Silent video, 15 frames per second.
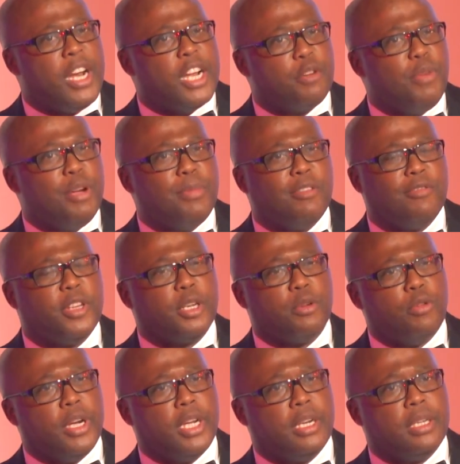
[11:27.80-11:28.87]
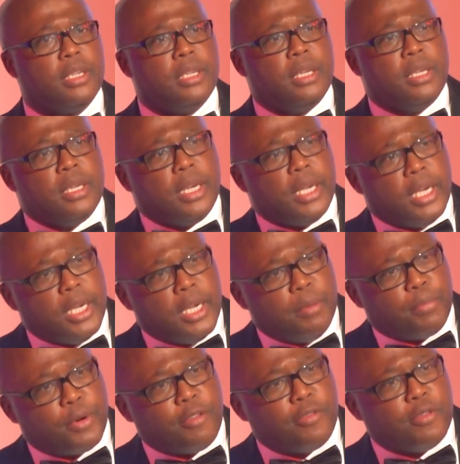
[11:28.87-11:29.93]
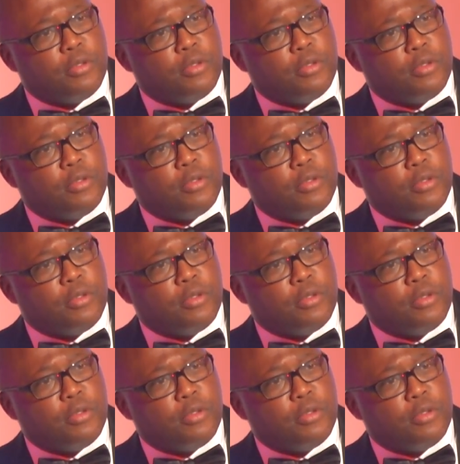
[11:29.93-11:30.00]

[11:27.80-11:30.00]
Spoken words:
And I remember very well, Prof.